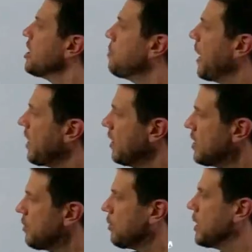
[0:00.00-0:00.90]

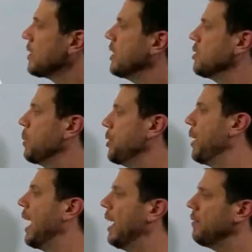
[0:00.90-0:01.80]
Speculative risk is when you
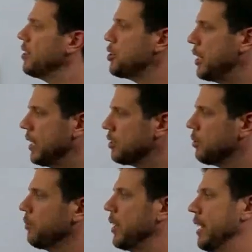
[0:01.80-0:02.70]
have the chance
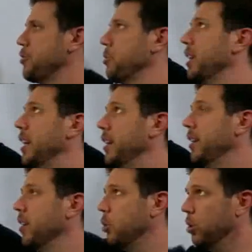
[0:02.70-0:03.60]
for financial
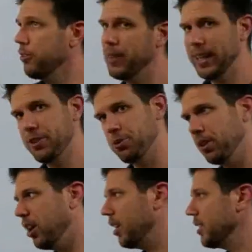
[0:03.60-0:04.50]
gain or financial
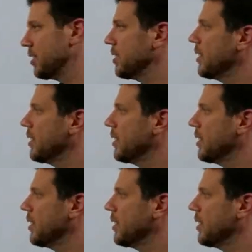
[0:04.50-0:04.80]
loss.